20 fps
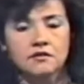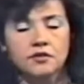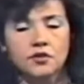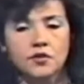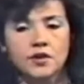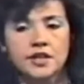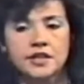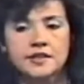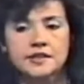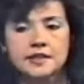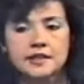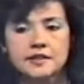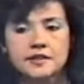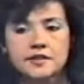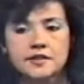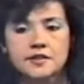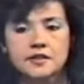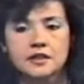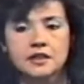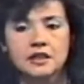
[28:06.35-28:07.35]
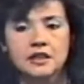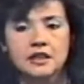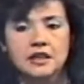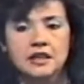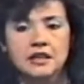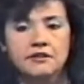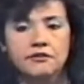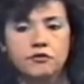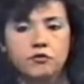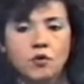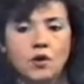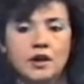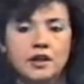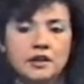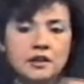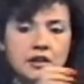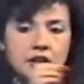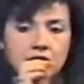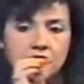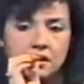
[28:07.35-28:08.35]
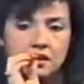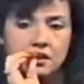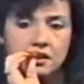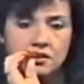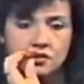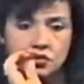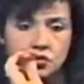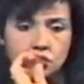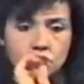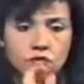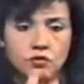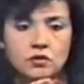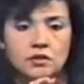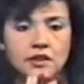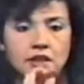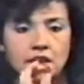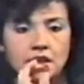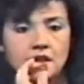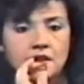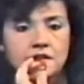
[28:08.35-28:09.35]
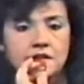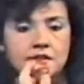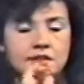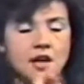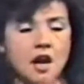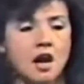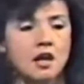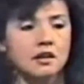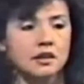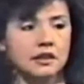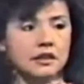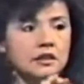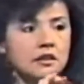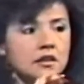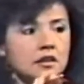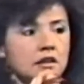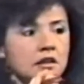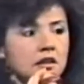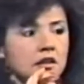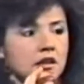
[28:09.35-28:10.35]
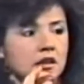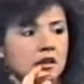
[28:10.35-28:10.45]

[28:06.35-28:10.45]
For instance, if one is truly a solid